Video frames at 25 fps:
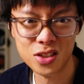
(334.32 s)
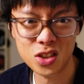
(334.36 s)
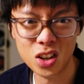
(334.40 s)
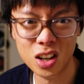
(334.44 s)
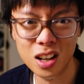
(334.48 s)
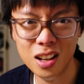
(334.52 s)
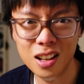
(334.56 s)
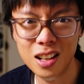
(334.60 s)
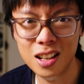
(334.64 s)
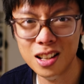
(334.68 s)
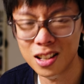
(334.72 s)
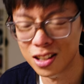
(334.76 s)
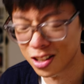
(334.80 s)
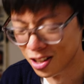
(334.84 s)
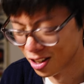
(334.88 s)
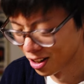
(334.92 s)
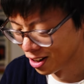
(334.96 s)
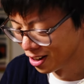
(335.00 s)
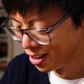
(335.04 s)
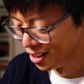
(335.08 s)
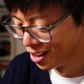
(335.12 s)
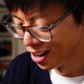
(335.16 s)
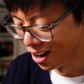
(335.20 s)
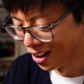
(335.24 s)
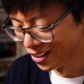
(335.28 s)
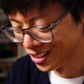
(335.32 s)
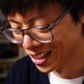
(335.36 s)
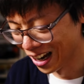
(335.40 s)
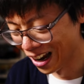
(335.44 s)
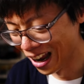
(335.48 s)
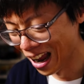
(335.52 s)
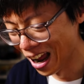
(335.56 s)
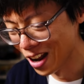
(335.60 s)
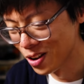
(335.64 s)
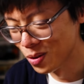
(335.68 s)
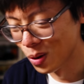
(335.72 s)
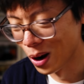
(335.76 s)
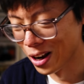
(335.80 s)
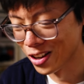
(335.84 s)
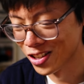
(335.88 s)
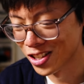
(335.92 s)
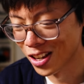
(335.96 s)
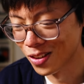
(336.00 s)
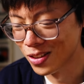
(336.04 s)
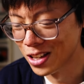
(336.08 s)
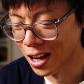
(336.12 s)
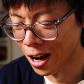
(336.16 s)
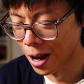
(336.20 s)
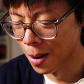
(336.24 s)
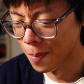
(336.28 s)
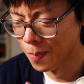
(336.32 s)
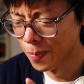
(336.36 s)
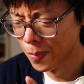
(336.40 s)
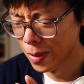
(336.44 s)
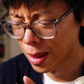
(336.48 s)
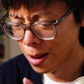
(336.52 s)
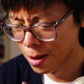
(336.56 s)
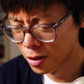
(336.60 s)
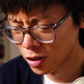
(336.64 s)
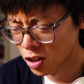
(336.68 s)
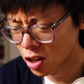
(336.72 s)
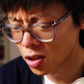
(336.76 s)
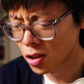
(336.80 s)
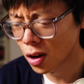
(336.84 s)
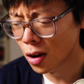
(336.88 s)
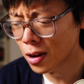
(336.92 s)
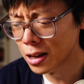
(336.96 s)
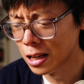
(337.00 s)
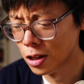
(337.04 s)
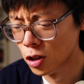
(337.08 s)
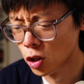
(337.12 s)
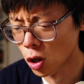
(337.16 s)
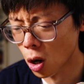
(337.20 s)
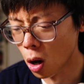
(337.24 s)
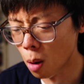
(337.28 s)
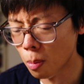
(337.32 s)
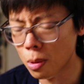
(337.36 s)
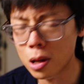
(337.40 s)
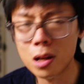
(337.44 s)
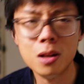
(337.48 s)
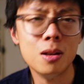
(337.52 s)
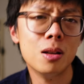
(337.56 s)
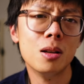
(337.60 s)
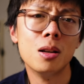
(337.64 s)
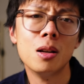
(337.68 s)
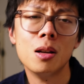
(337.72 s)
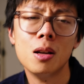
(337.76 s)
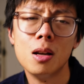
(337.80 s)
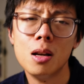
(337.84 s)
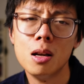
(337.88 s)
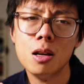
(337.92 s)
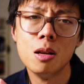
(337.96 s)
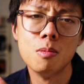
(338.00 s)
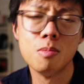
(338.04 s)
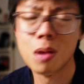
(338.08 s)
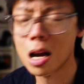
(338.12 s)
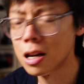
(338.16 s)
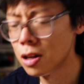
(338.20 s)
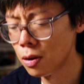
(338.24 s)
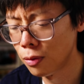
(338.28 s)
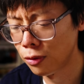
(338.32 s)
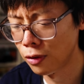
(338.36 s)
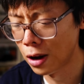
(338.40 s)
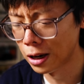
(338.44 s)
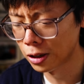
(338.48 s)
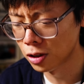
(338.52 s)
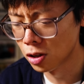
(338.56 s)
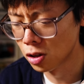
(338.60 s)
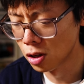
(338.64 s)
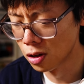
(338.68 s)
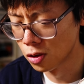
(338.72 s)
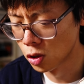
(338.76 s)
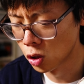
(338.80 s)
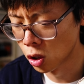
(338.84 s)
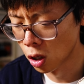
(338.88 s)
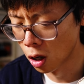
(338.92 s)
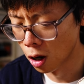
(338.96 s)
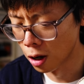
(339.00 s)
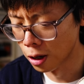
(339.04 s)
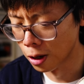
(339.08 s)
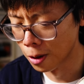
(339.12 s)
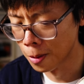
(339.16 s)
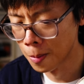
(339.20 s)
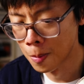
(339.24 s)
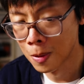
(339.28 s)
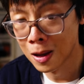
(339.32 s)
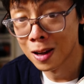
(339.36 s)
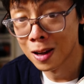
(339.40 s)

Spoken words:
Jeez. Okay, anyway, so yeah, designed in Germany, manufactured in China.